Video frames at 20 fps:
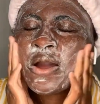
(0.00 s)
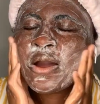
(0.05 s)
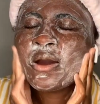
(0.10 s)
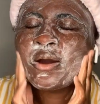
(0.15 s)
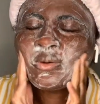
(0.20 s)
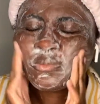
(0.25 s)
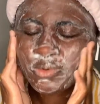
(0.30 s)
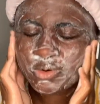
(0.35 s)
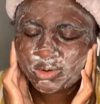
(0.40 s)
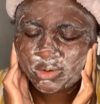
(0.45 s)

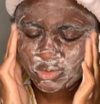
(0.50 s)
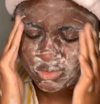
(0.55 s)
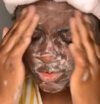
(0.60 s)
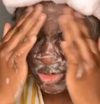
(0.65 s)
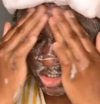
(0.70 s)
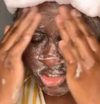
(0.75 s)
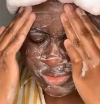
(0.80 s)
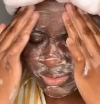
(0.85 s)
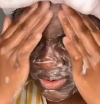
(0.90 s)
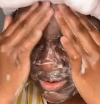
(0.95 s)
I'm gonna
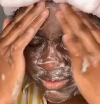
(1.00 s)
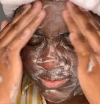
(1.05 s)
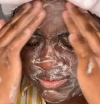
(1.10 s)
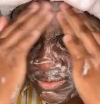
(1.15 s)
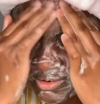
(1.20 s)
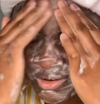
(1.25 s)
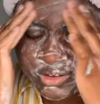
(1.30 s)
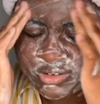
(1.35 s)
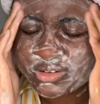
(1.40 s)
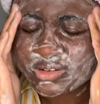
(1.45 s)
wash my
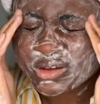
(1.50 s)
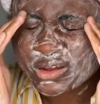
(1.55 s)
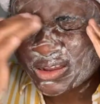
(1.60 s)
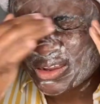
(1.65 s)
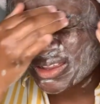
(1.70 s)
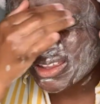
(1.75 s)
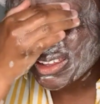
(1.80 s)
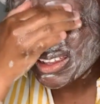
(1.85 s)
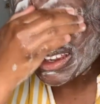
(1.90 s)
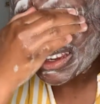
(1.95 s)
face, guys.